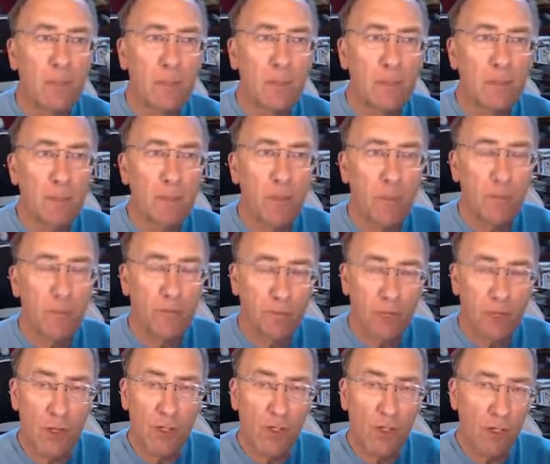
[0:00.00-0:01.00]
The
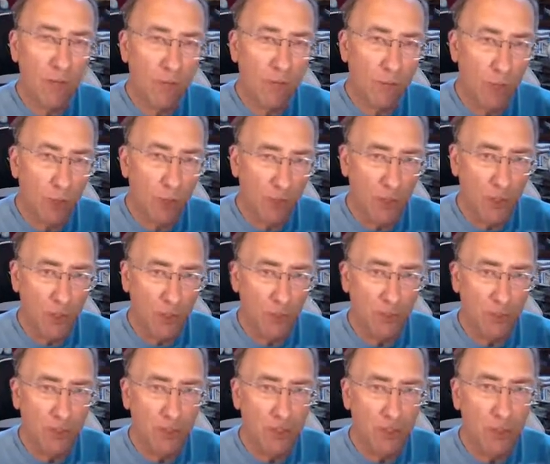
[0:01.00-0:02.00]
first and foremost of
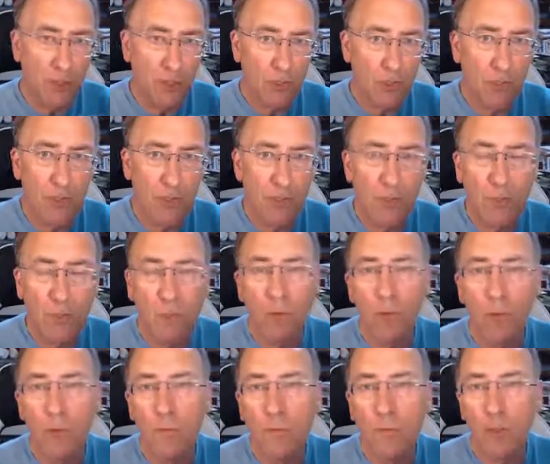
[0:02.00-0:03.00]
this is to
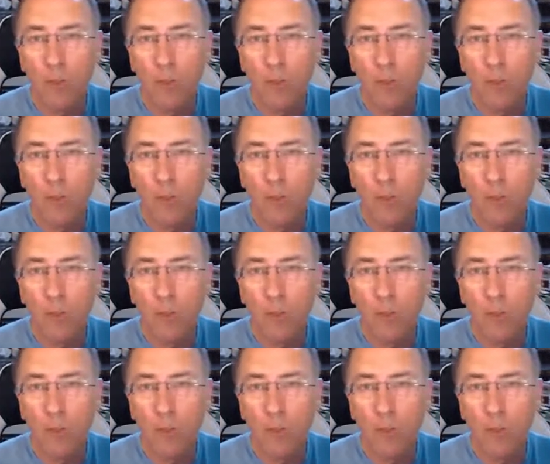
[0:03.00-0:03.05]
remove